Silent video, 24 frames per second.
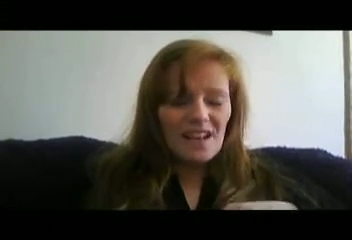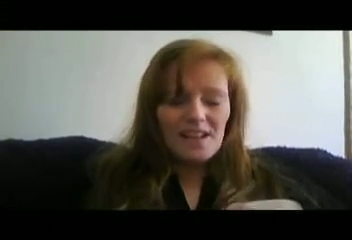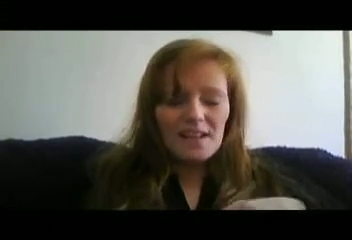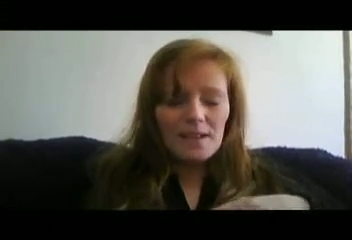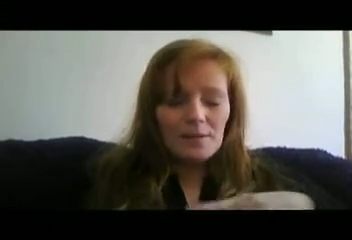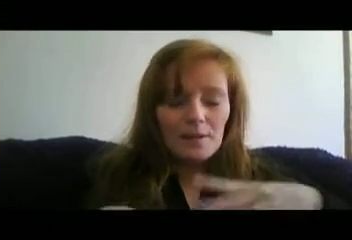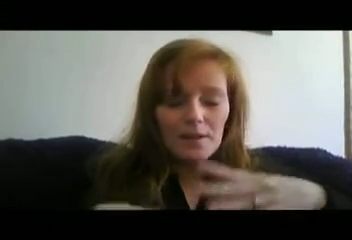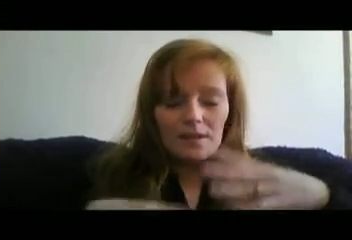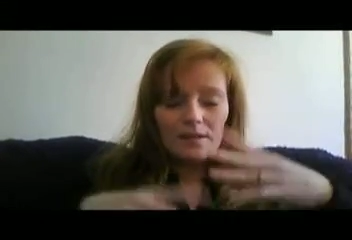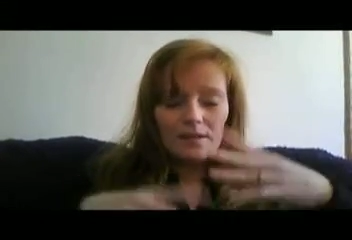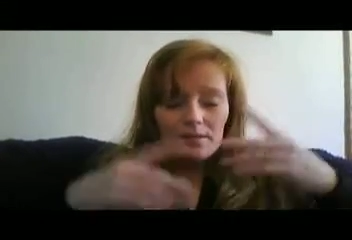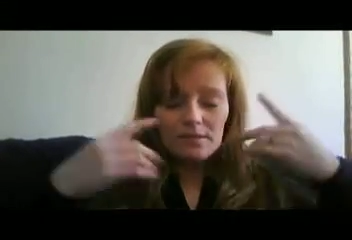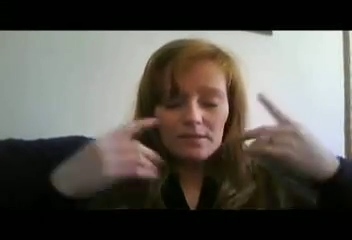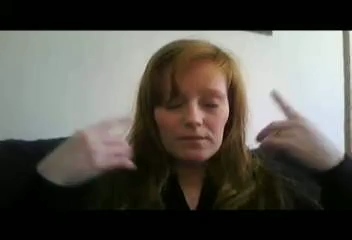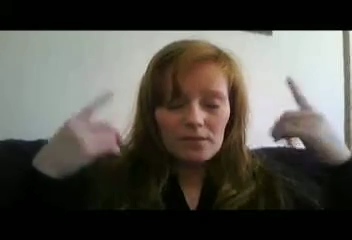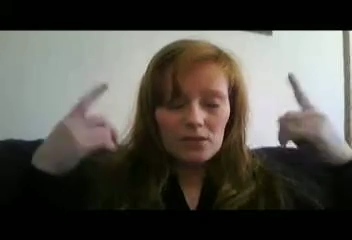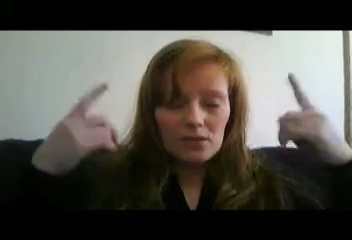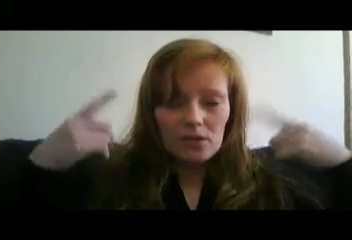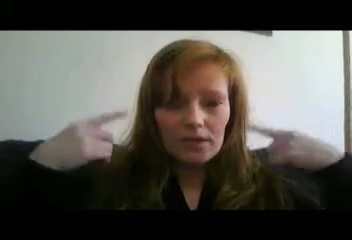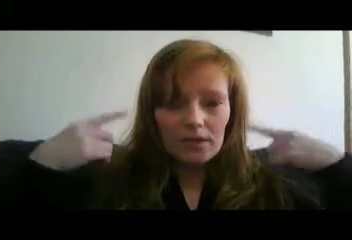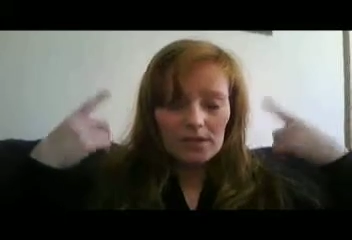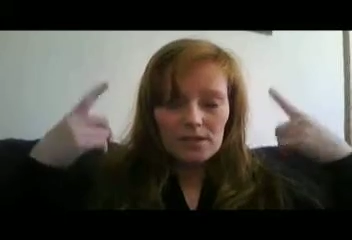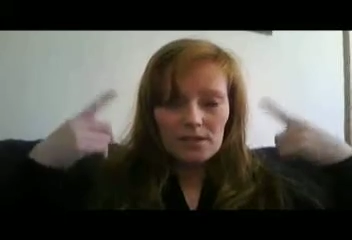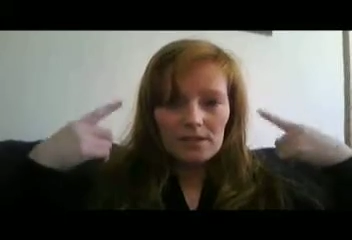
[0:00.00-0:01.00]
Anyway,
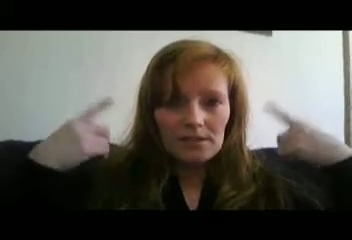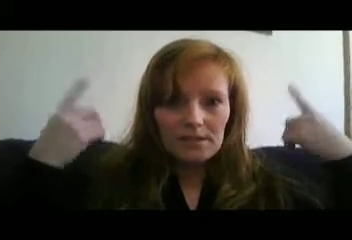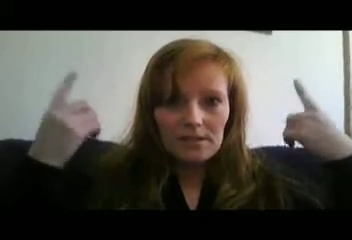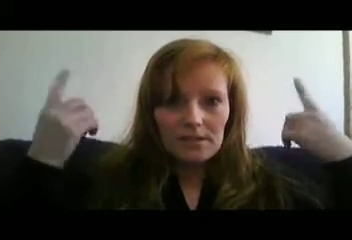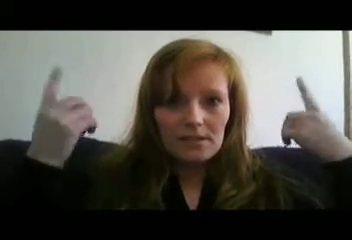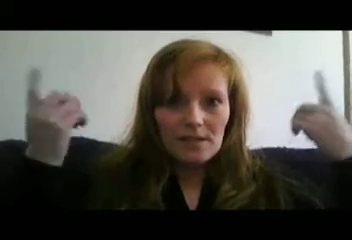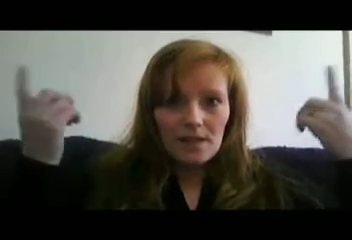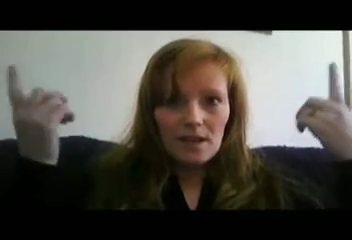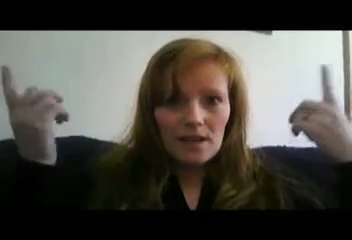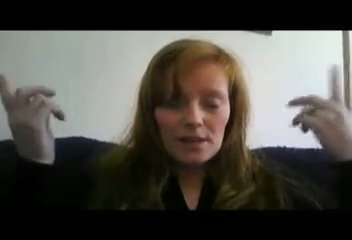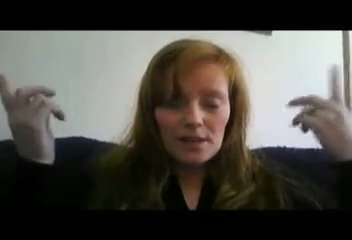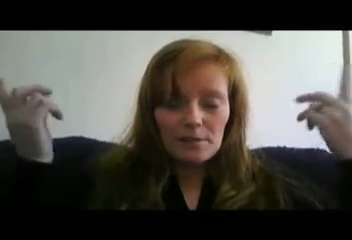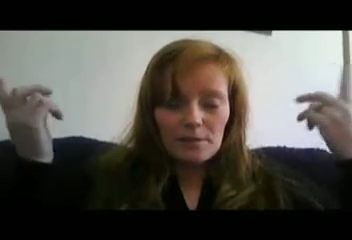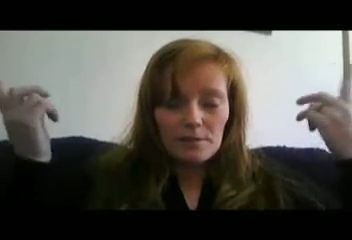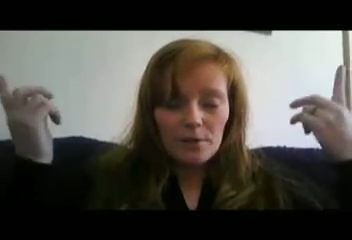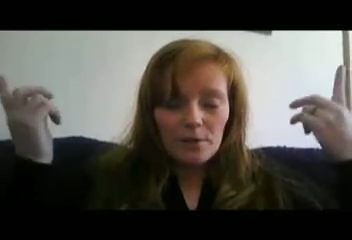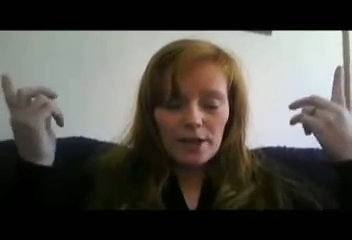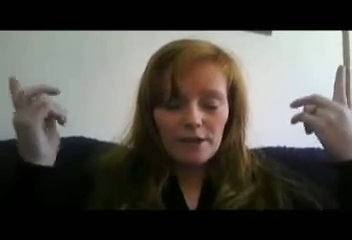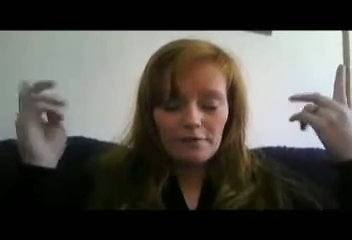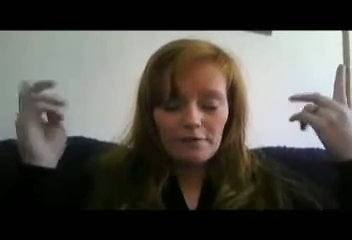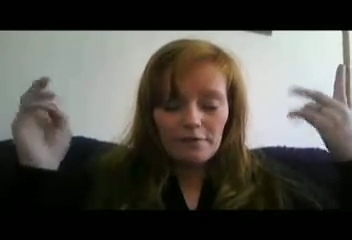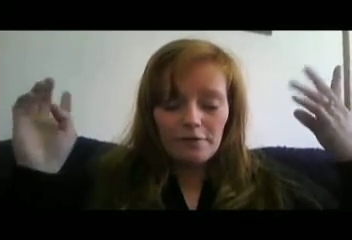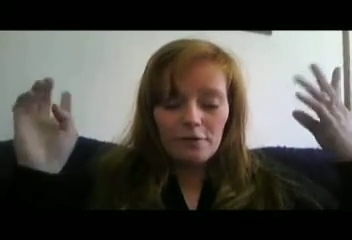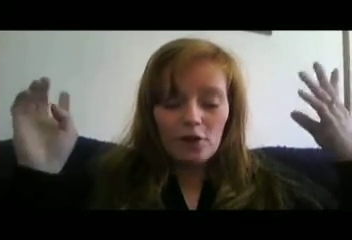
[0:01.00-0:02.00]
just had a
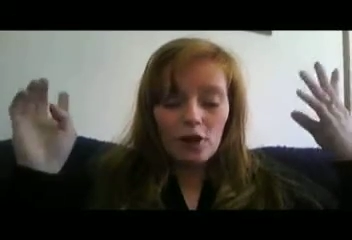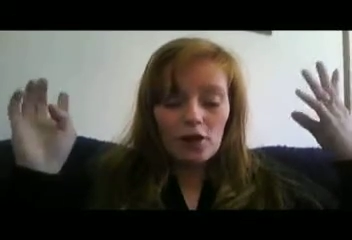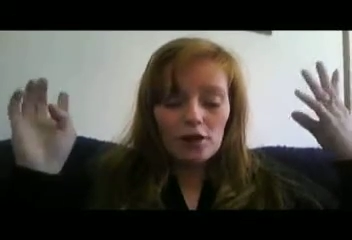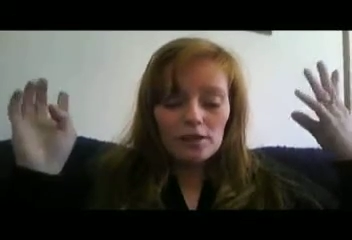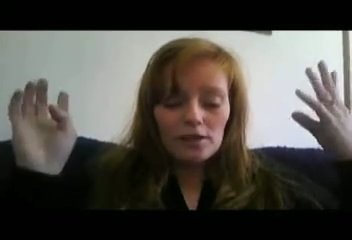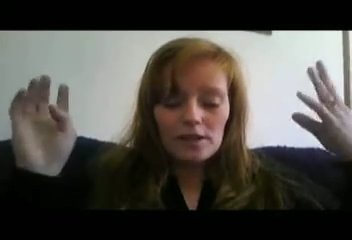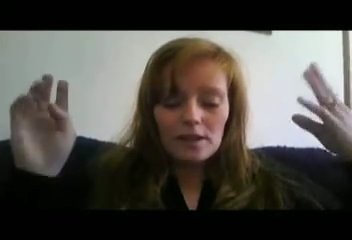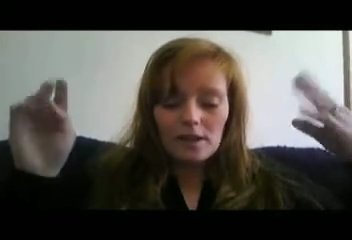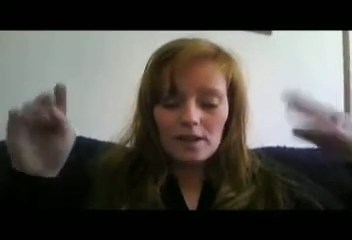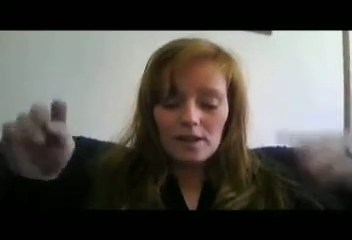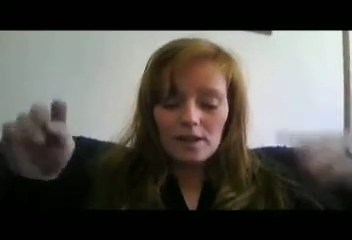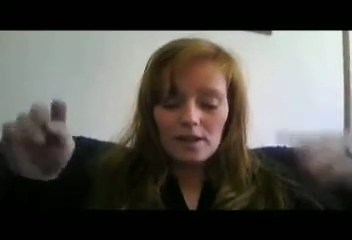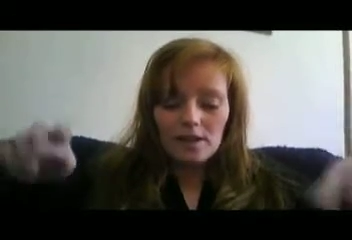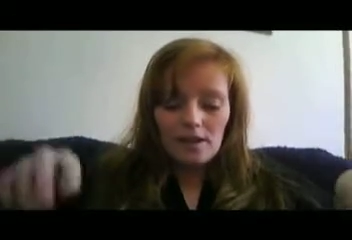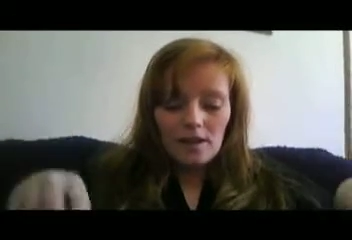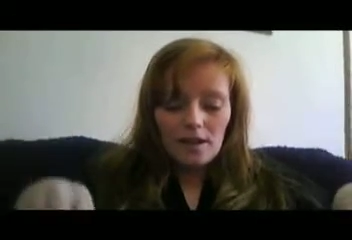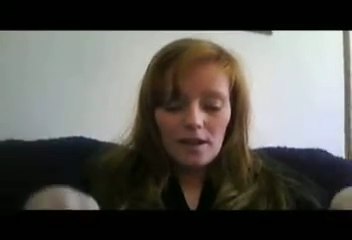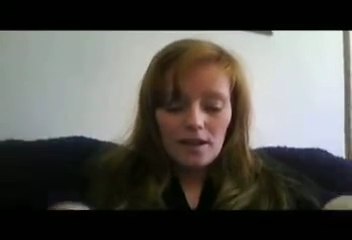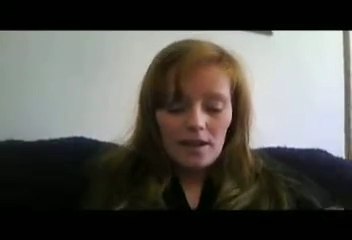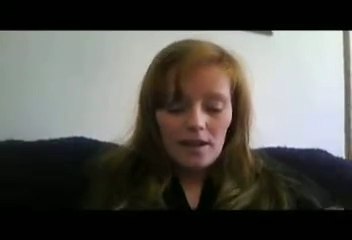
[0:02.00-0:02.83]
brain fart there.